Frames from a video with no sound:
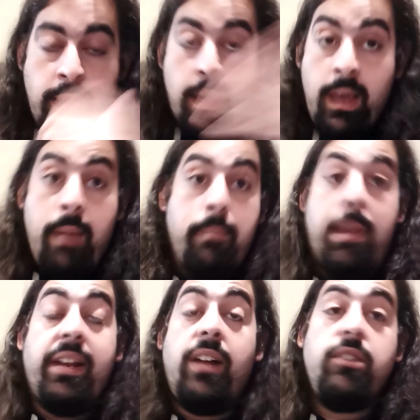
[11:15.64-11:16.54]

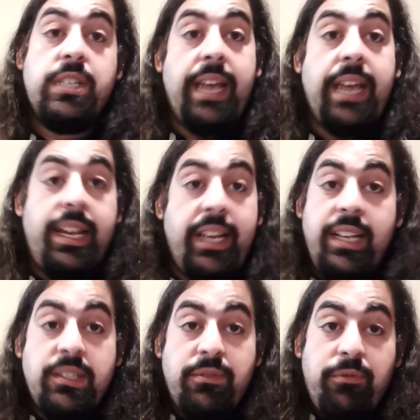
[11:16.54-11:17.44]
I'll just say it, it's
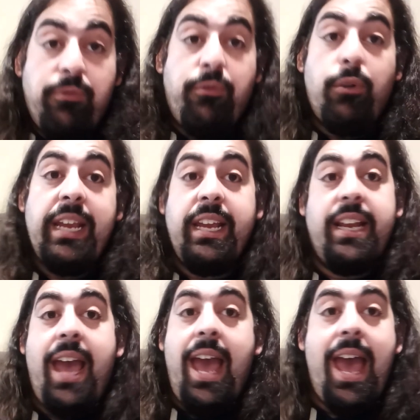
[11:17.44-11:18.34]
freaking
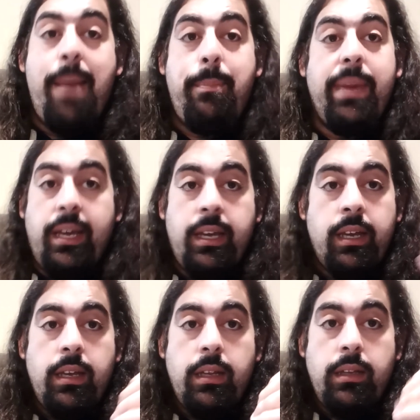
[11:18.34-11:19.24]
epic.
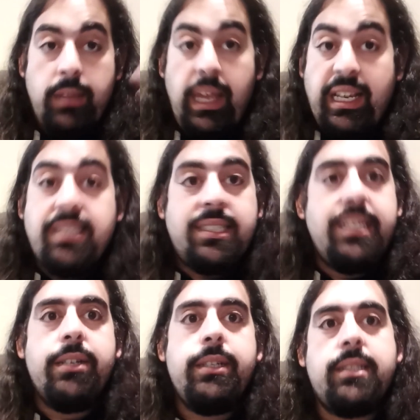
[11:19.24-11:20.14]
Like,
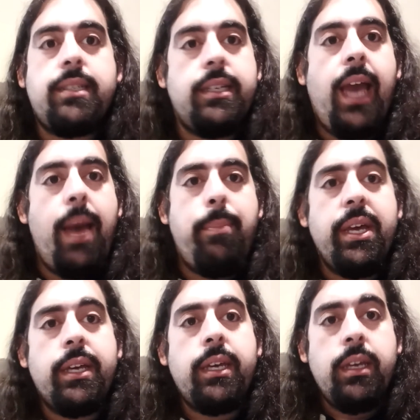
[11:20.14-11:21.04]
seriously
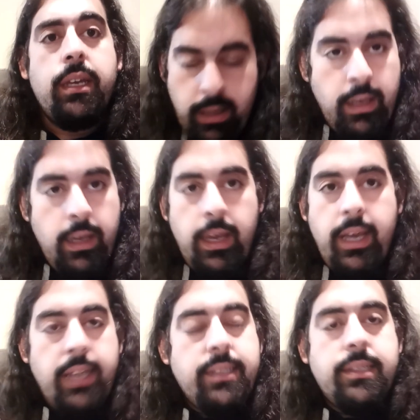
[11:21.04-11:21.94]
epic.
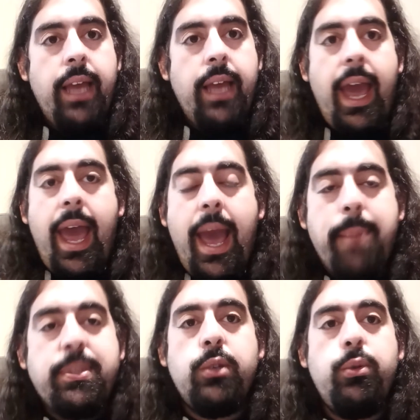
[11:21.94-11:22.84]
It's
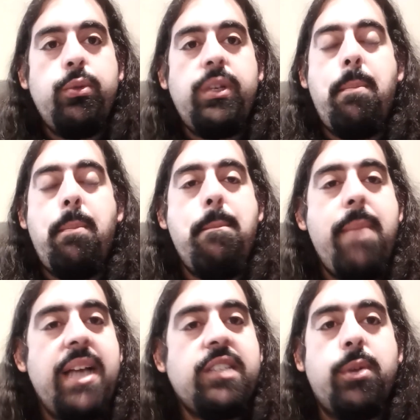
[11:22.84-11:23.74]
absolutely
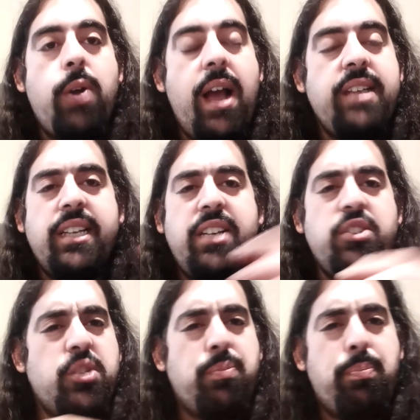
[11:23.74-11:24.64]
mesmerizing and
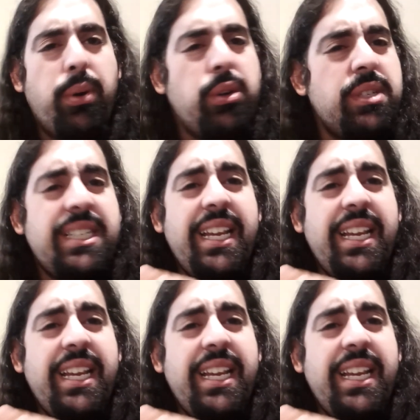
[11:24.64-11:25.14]
just bursting